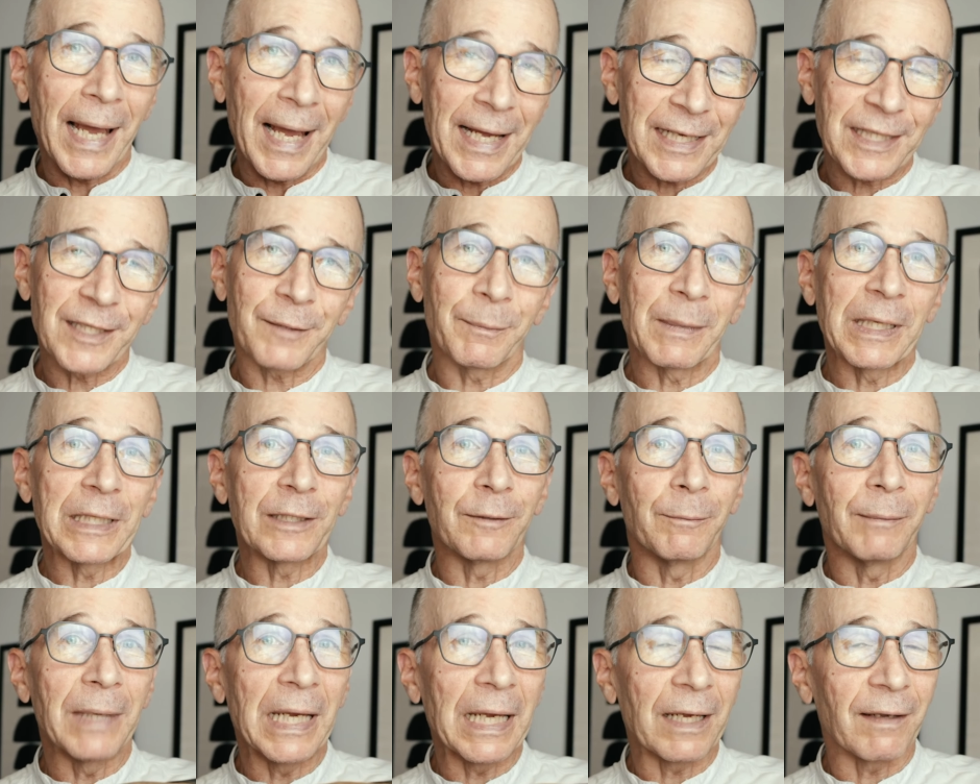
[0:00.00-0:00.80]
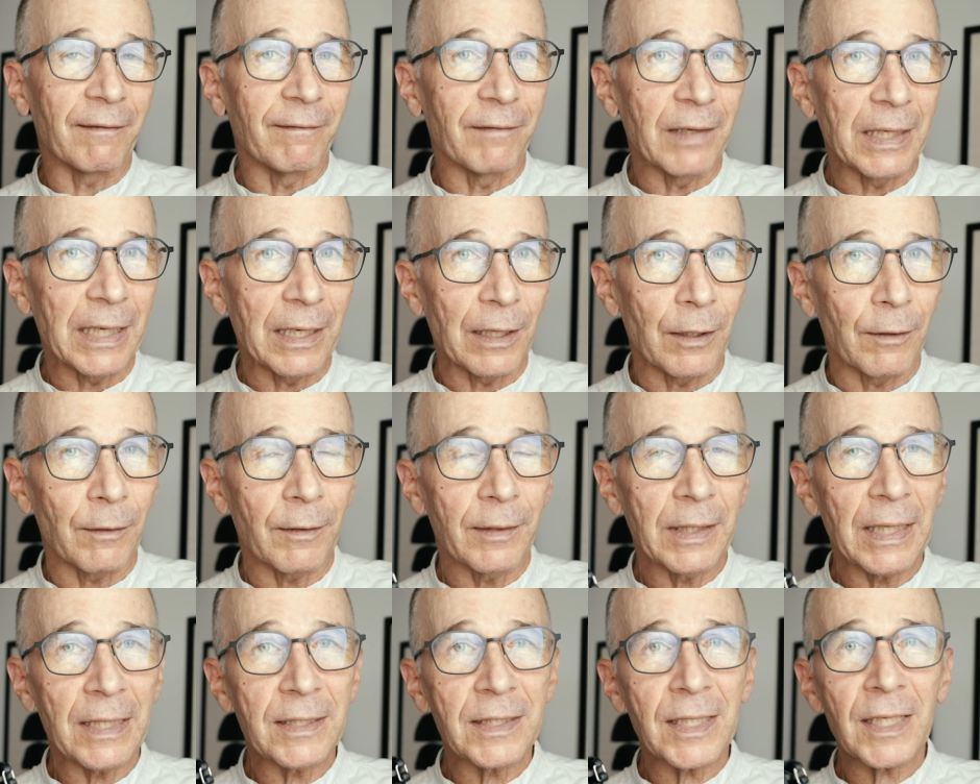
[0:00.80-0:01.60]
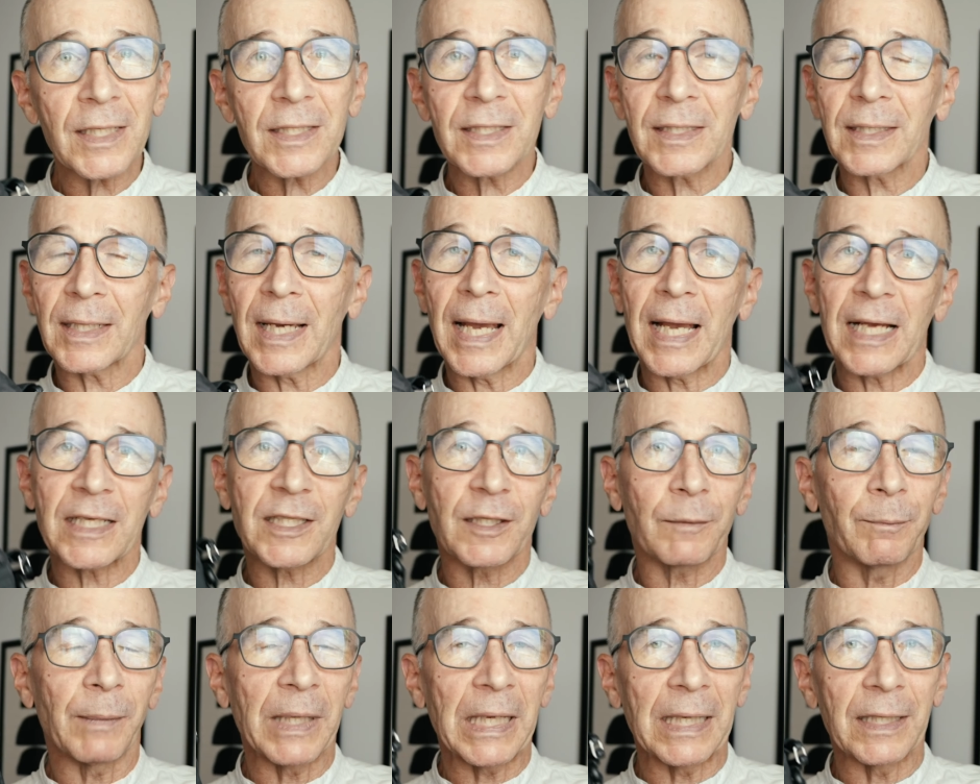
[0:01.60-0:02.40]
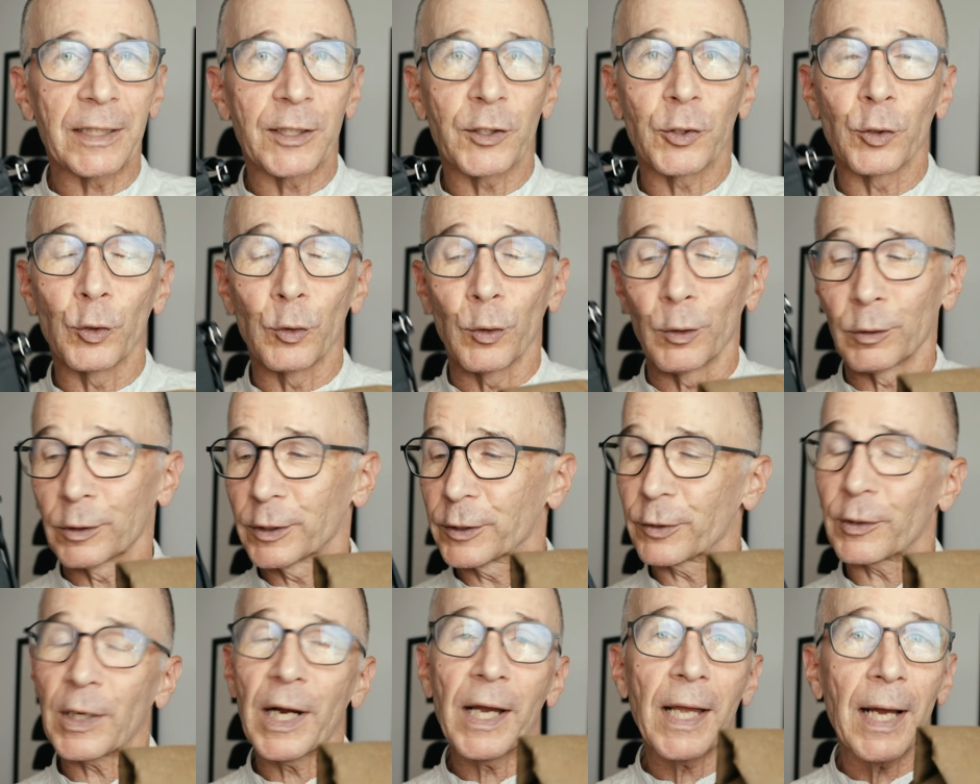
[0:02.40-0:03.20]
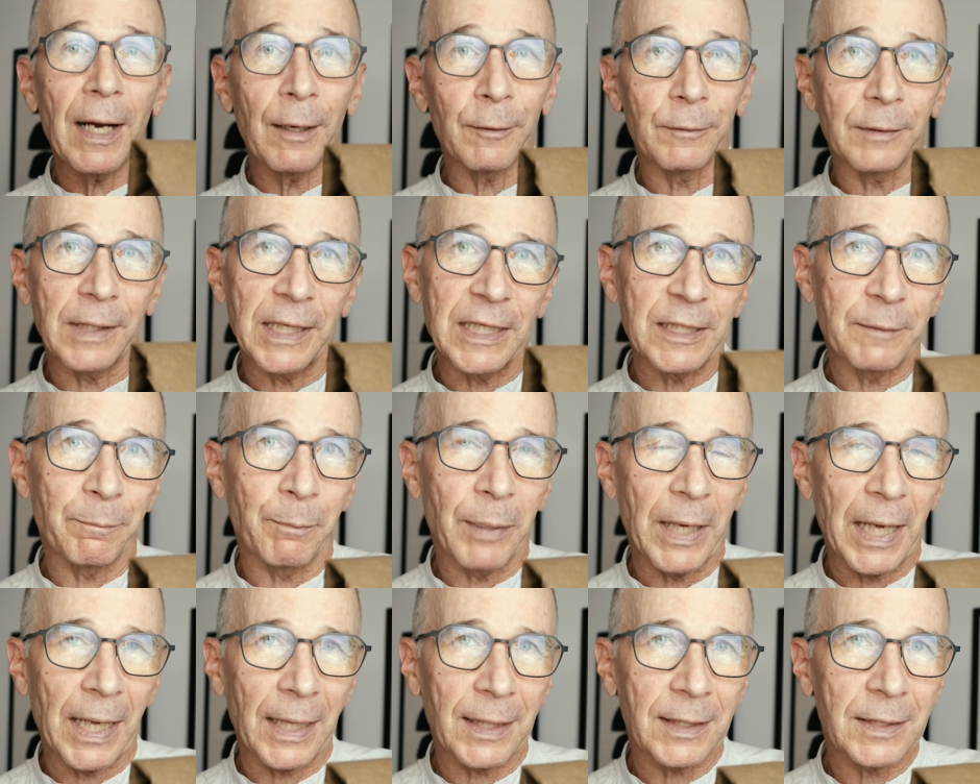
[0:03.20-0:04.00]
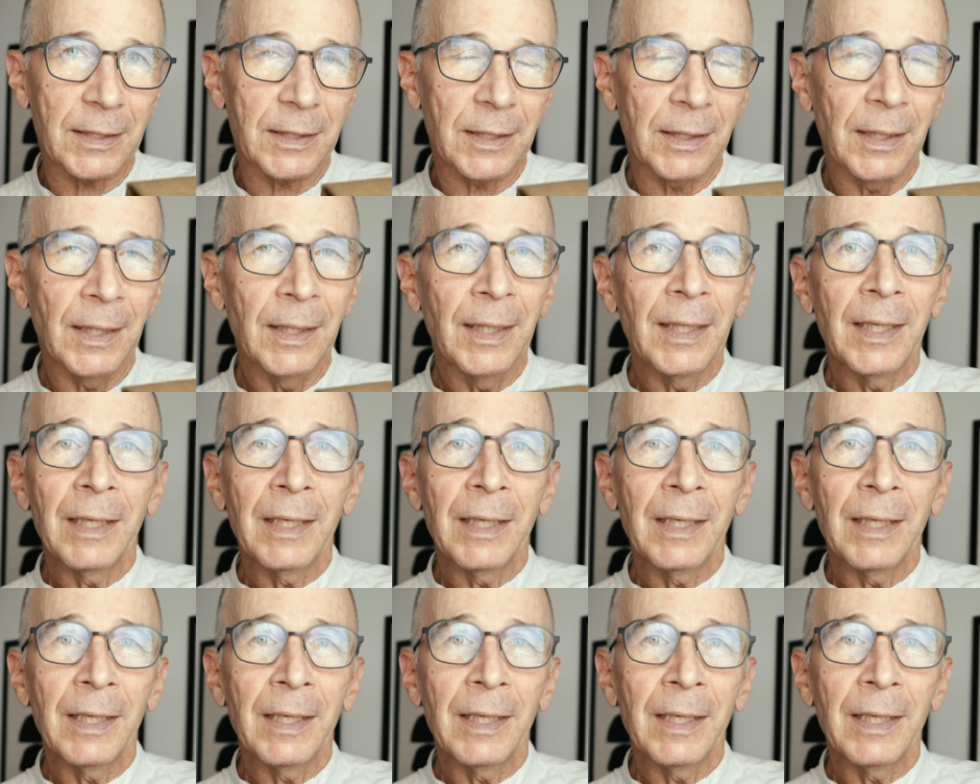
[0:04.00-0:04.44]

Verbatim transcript: ask me to make a video, they just asked me to try out these bags.